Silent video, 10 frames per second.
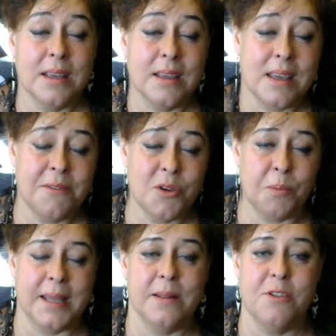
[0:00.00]
If you're
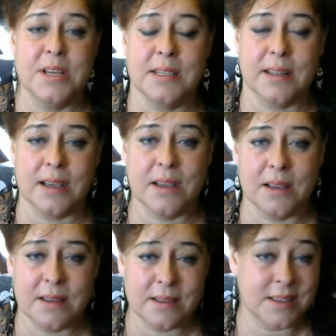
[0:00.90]
playing just like
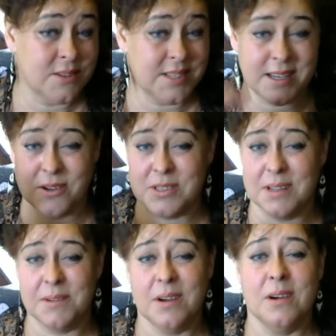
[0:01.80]
you say
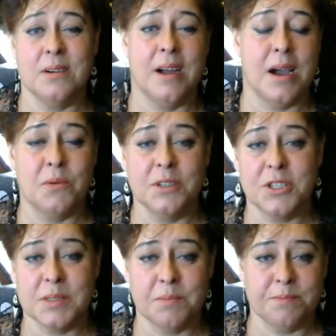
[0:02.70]
yourself, oh, I will
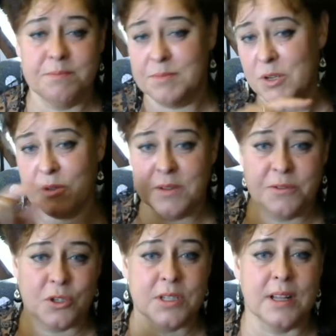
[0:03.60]
just learn the
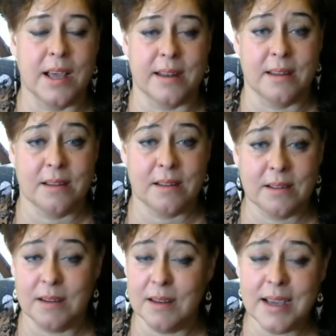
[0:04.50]
first line.
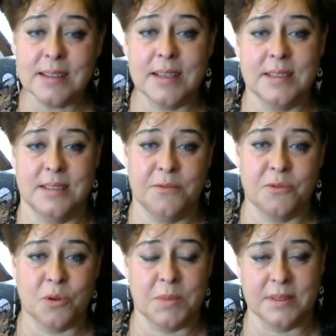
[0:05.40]
Line is the
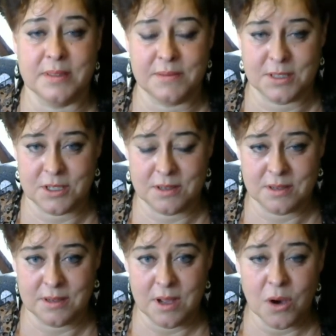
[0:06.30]
formal division,
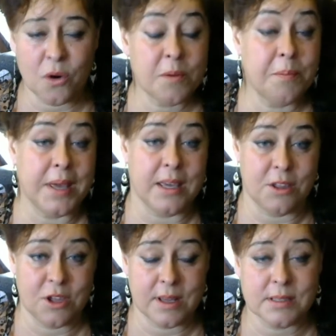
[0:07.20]
or
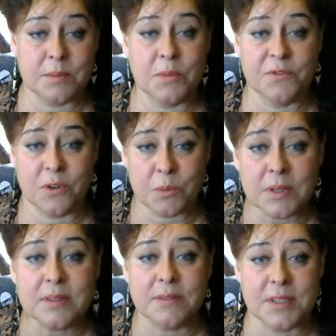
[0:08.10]
page is
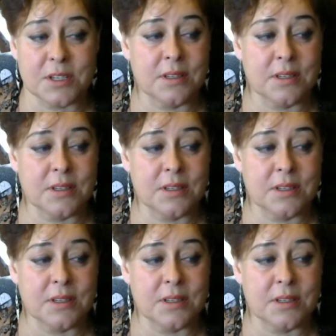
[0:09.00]
formal division.